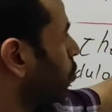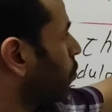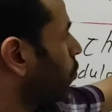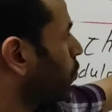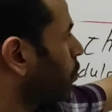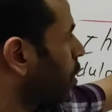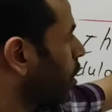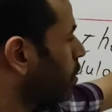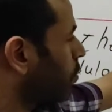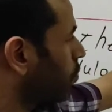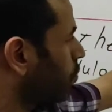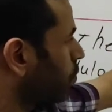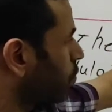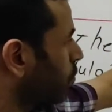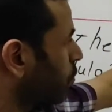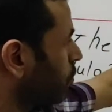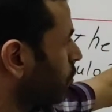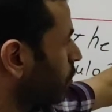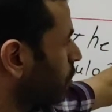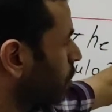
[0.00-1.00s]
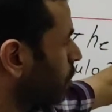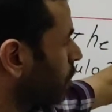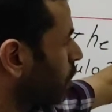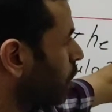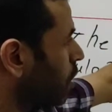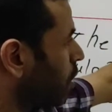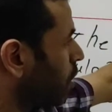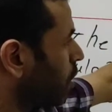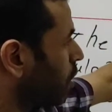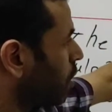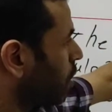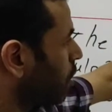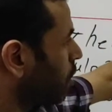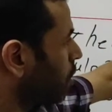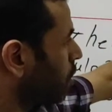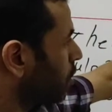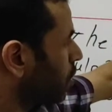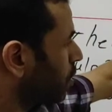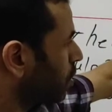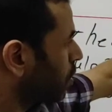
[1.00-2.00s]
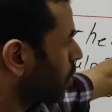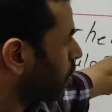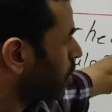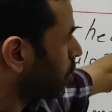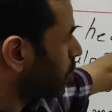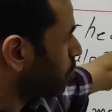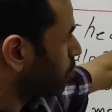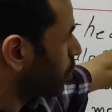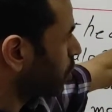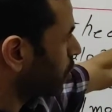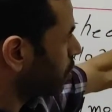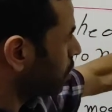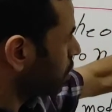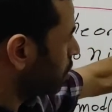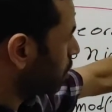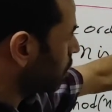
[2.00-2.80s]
of 5. That's mean